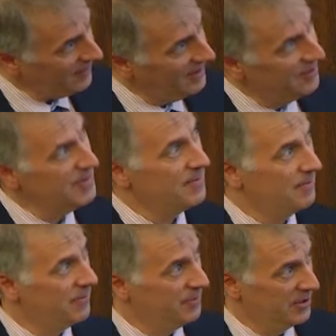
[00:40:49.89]
There have been
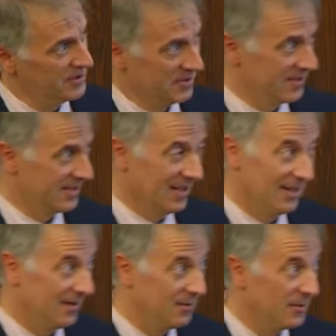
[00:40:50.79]
proposals
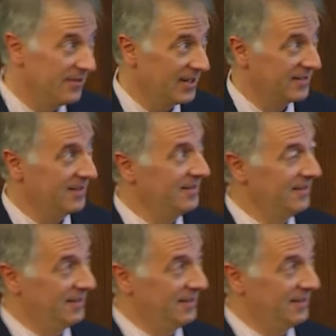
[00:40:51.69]
we've actually